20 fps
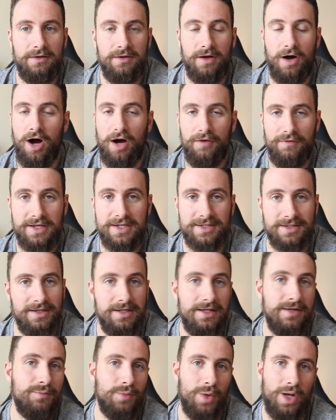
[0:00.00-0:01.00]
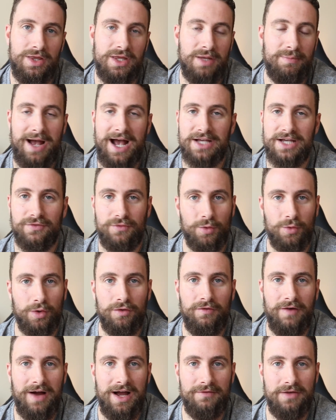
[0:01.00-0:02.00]
obviously in the past 4 or
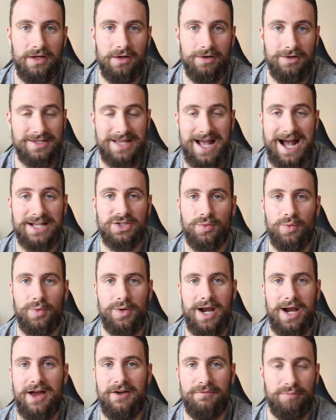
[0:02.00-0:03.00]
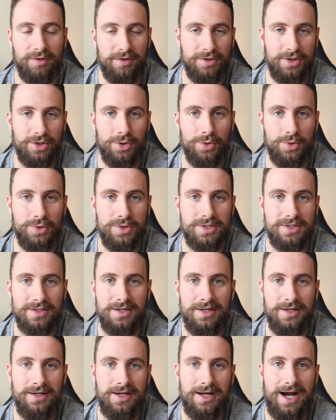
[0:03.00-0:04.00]
5 years, that's when I've produced
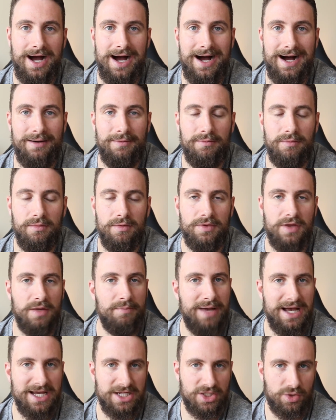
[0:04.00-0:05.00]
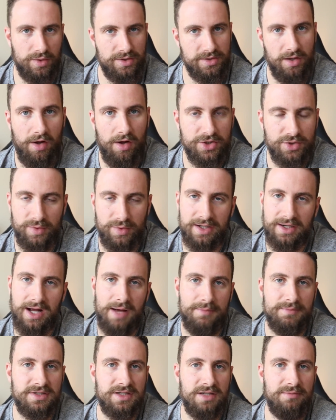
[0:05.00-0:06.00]
the best results when it
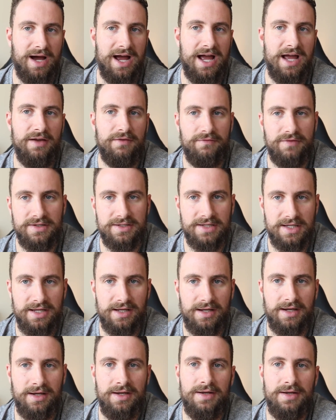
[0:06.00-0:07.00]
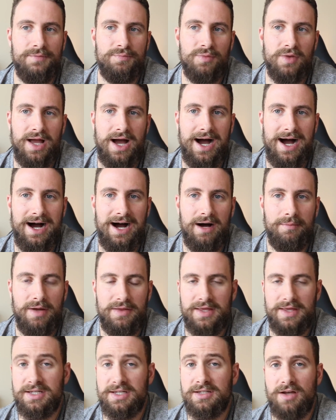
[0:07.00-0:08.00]
comes to my physique. And
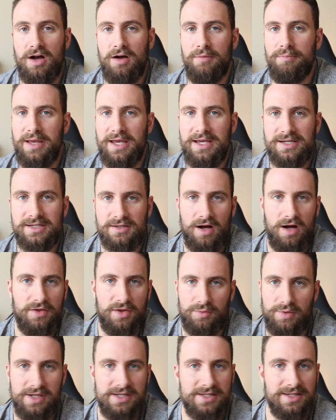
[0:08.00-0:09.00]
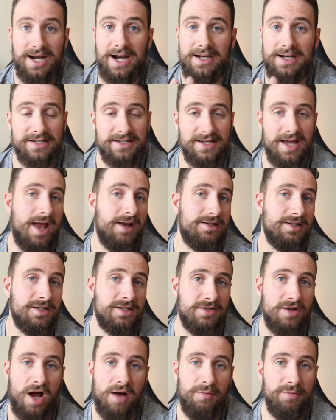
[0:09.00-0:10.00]
this is all based on the reason that I decided to
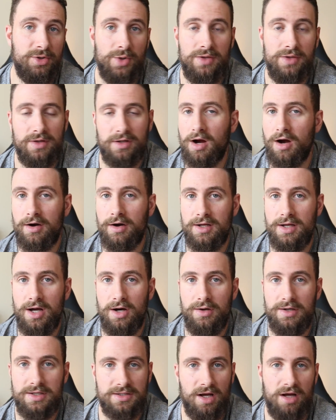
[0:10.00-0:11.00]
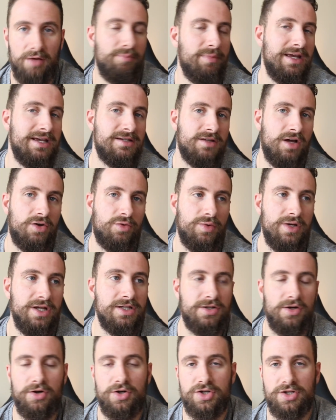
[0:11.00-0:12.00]
stop doing the cardio is all based on
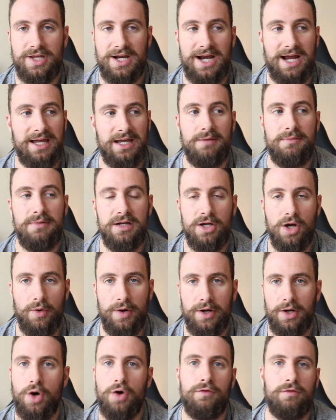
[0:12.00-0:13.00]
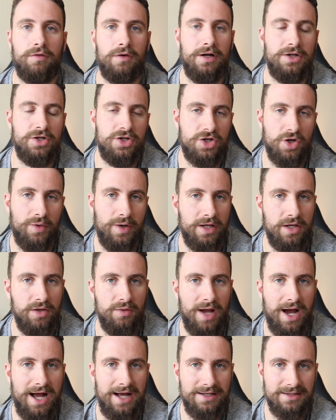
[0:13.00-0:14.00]
research that I'm going to be going over and showing you
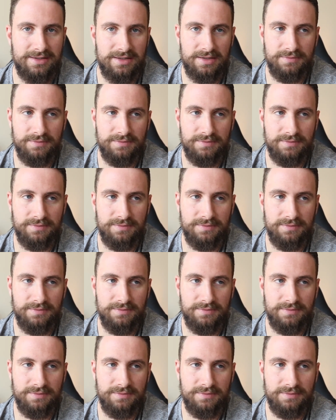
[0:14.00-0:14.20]
guys.